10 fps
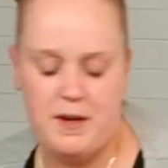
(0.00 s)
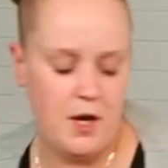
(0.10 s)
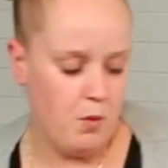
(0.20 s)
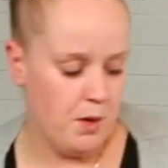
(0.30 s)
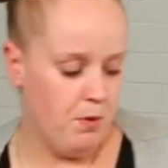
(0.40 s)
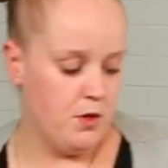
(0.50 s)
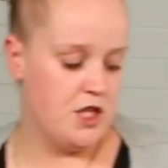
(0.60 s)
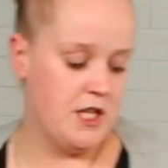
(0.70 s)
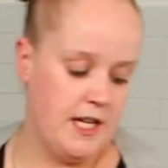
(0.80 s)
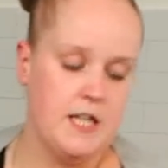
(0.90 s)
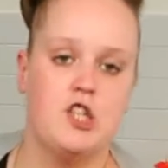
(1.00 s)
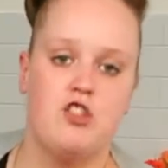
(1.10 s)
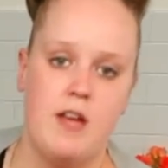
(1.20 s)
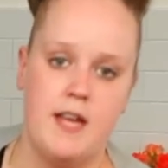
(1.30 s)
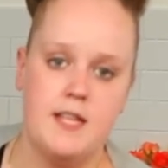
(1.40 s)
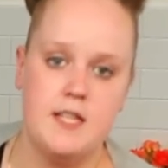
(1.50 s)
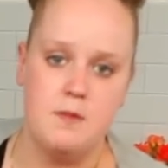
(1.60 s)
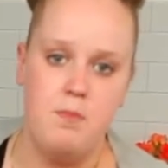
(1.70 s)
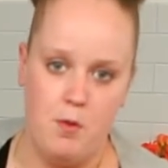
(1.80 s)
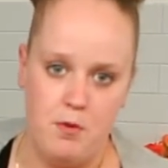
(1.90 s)
We don't want to put the chicken straight into
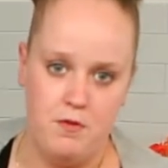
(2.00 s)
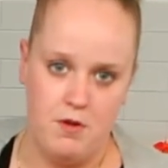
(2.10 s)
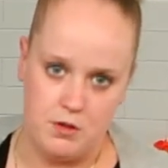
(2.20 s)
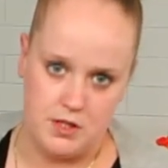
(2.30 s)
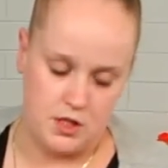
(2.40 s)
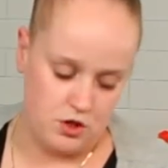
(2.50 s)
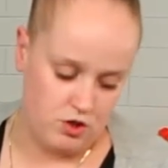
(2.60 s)
the bottom of the roasting